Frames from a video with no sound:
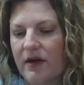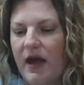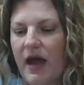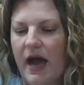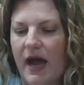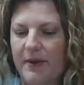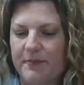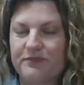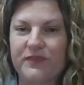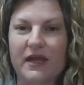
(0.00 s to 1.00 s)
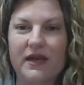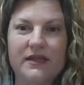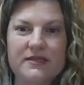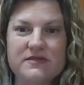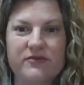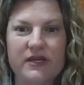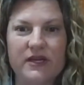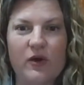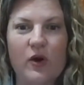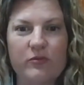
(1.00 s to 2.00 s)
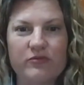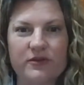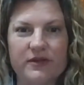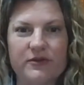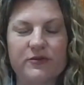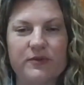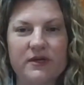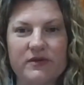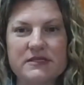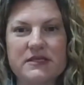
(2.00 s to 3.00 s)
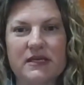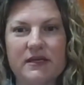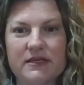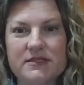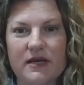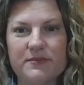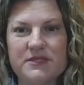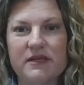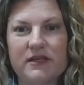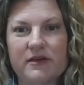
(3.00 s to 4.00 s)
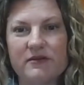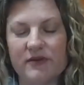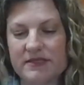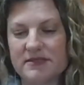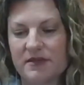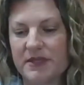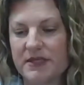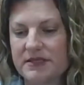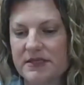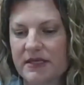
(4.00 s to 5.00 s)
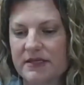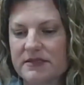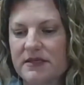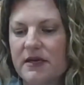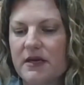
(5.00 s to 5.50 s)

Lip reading: And in this video, hopefully the three of us can attempt to clarify some of these things.